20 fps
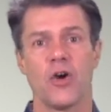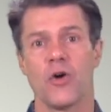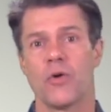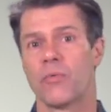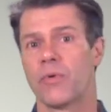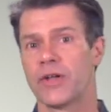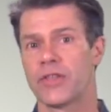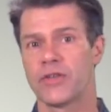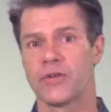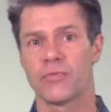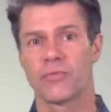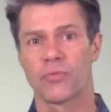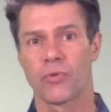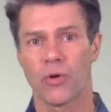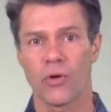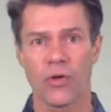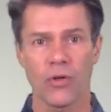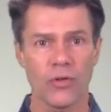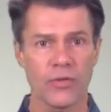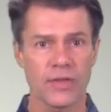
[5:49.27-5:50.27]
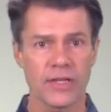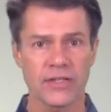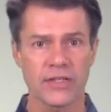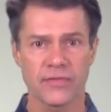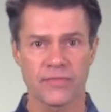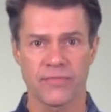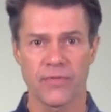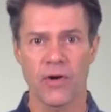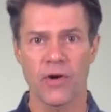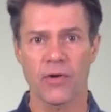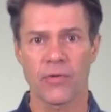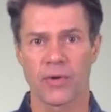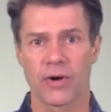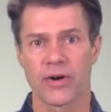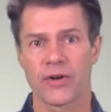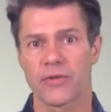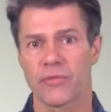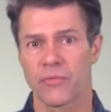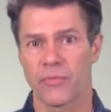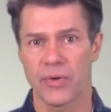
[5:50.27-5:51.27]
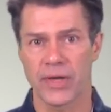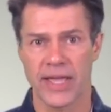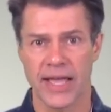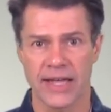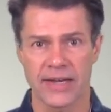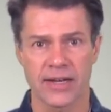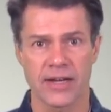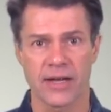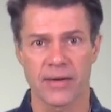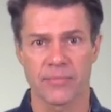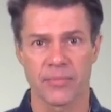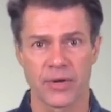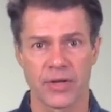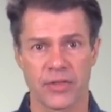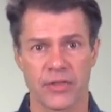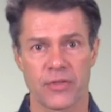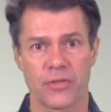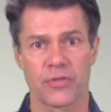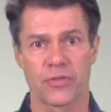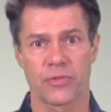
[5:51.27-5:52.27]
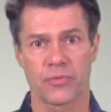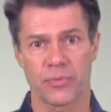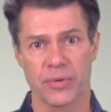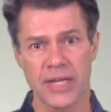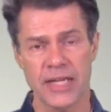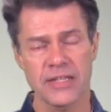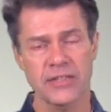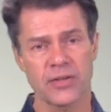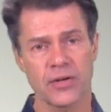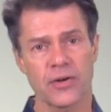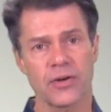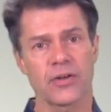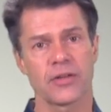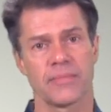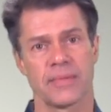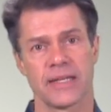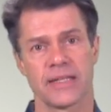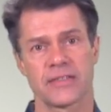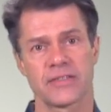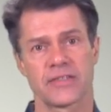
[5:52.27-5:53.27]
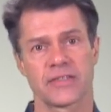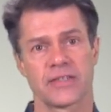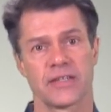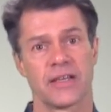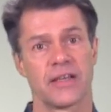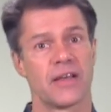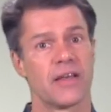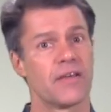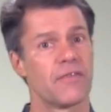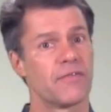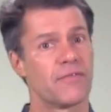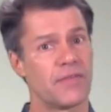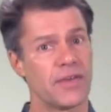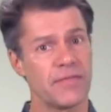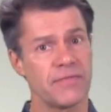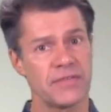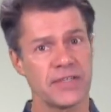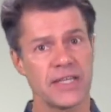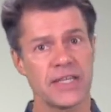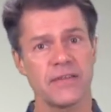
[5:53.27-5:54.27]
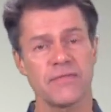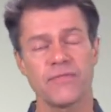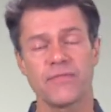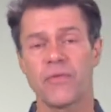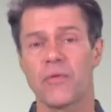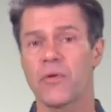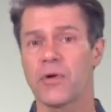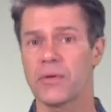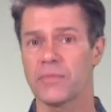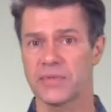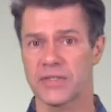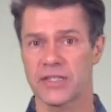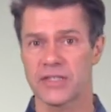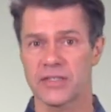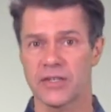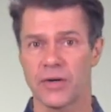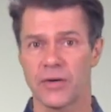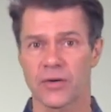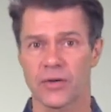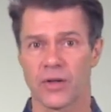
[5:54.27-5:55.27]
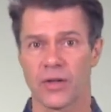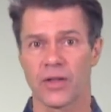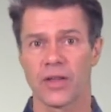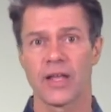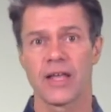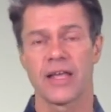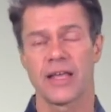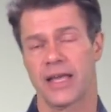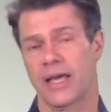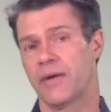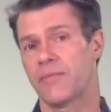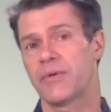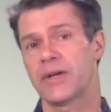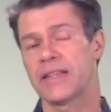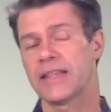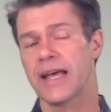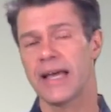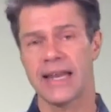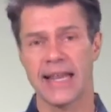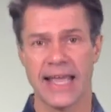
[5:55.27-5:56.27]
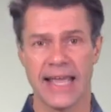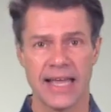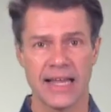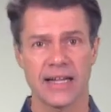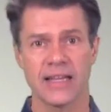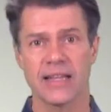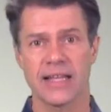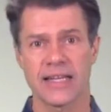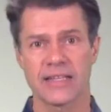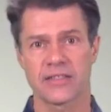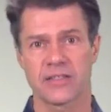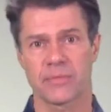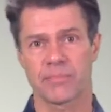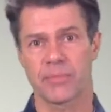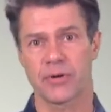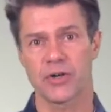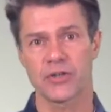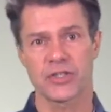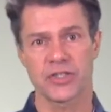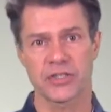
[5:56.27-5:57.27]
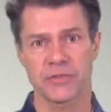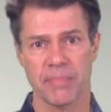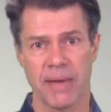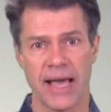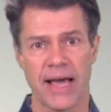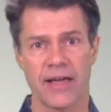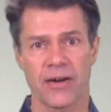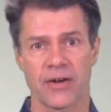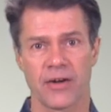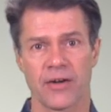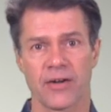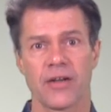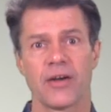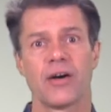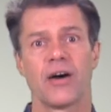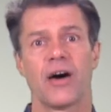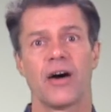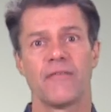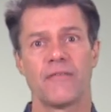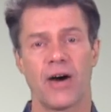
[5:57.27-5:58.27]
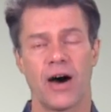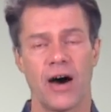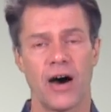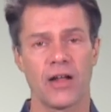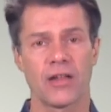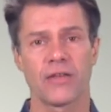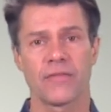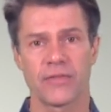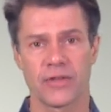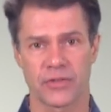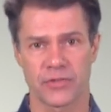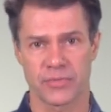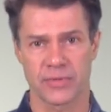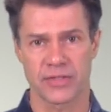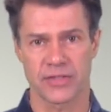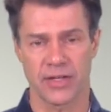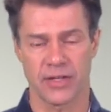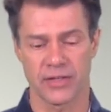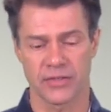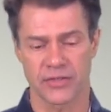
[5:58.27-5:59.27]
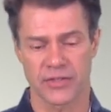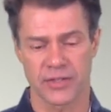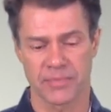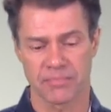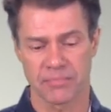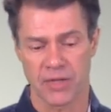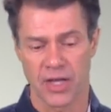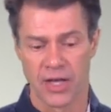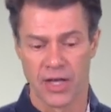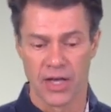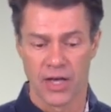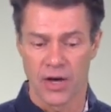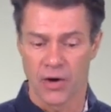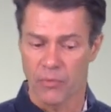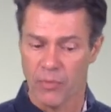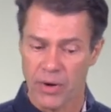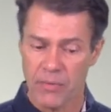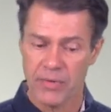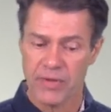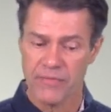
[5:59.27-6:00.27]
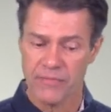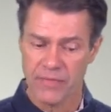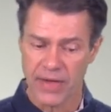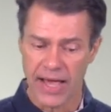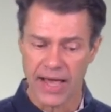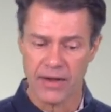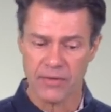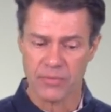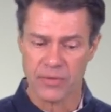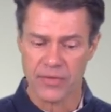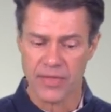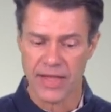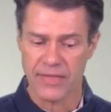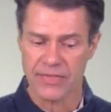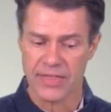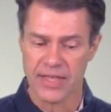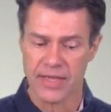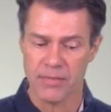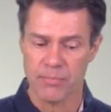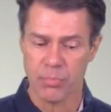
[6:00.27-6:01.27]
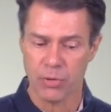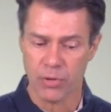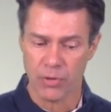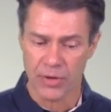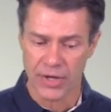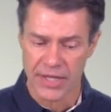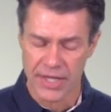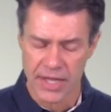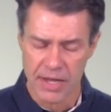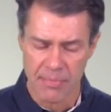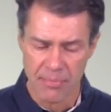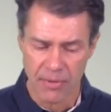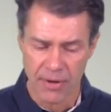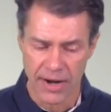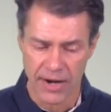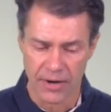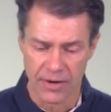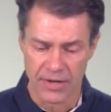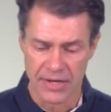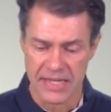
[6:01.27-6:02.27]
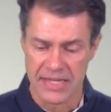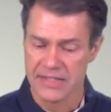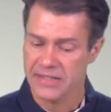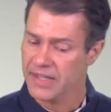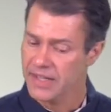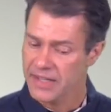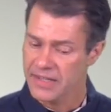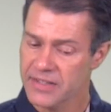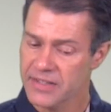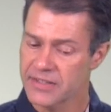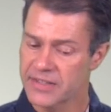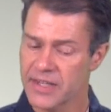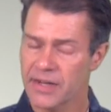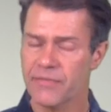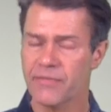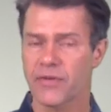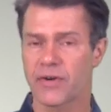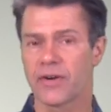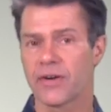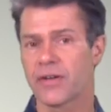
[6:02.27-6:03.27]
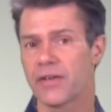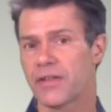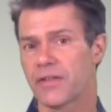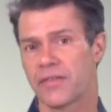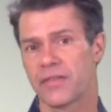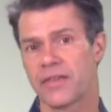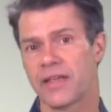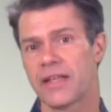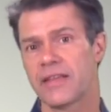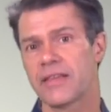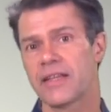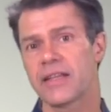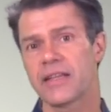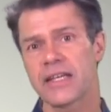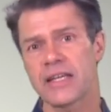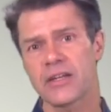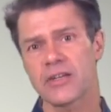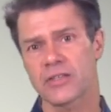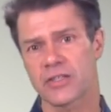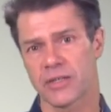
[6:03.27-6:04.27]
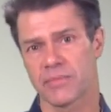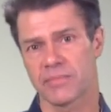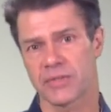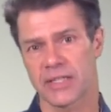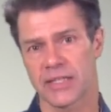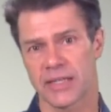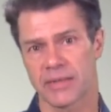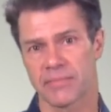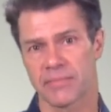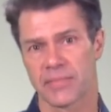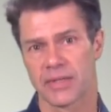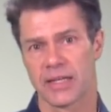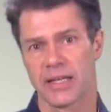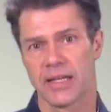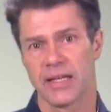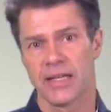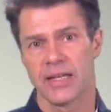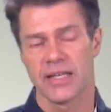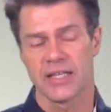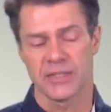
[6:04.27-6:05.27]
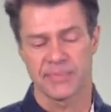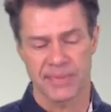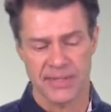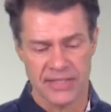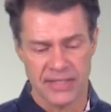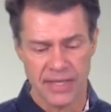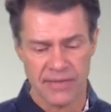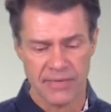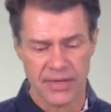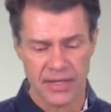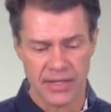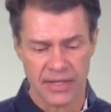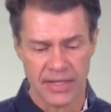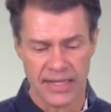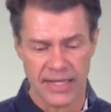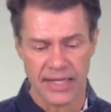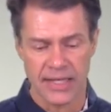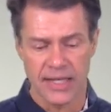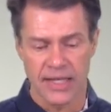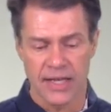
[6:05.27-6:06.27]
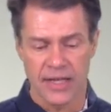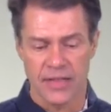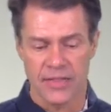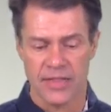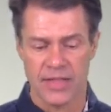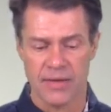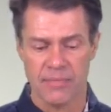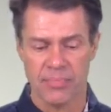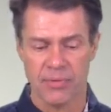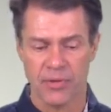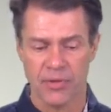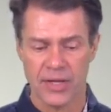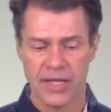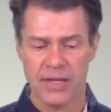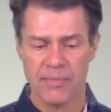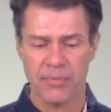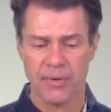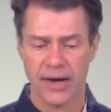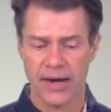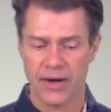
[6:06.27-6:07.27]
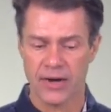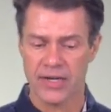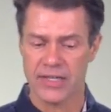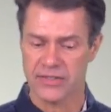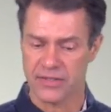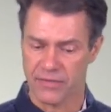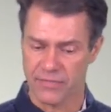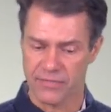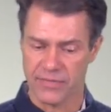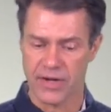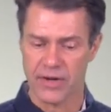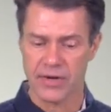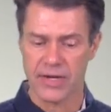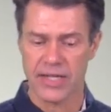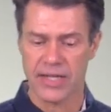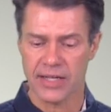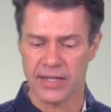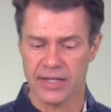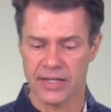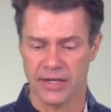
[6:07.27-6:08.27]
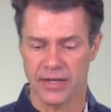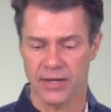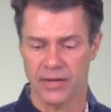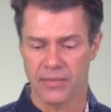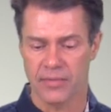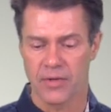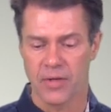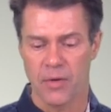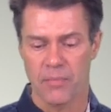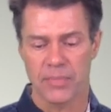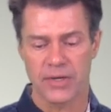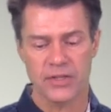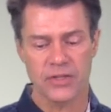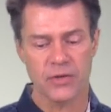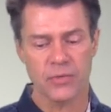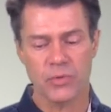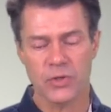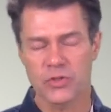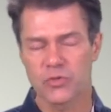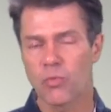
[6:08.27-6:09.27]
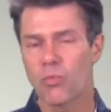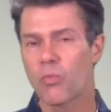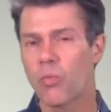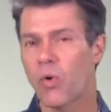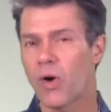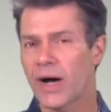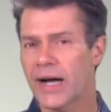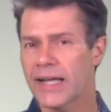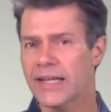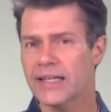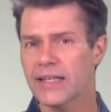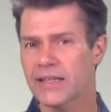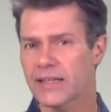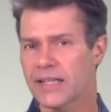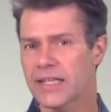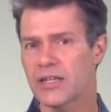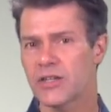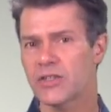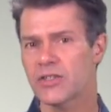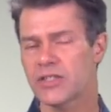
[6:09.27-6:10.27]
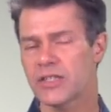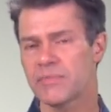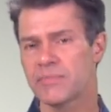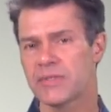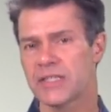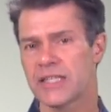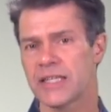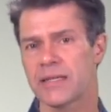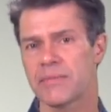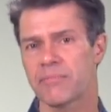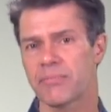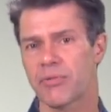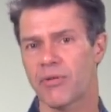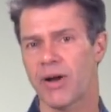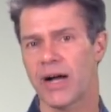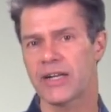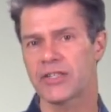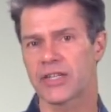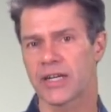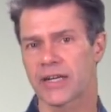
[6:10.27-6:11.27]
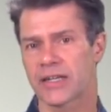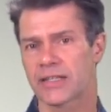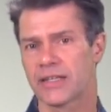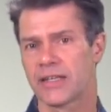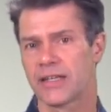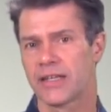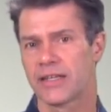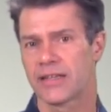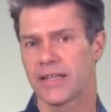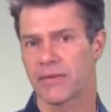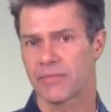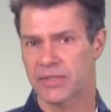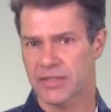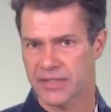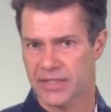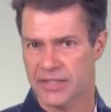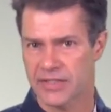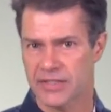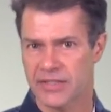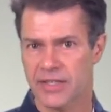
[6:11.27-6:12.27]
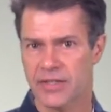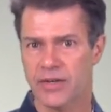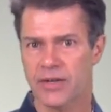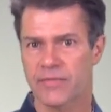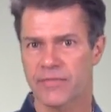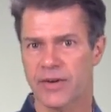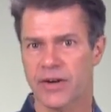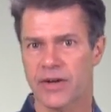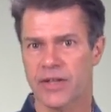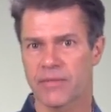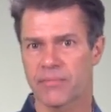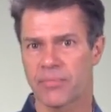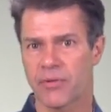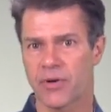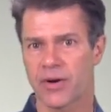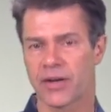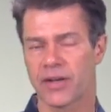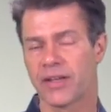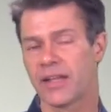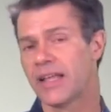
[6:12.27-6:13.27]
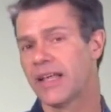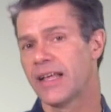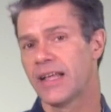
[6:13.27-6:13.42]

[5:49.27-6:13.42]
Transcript: When you roll this forward, we ended up with 3 tournaments, 15 forums in total, and we then analyzed the purchase pattern of all of those results. And what we found were that the employee priorities differed than the leadership team. Specifically, the employee priorities are very clear, but there was one leadership team project that was considered very important,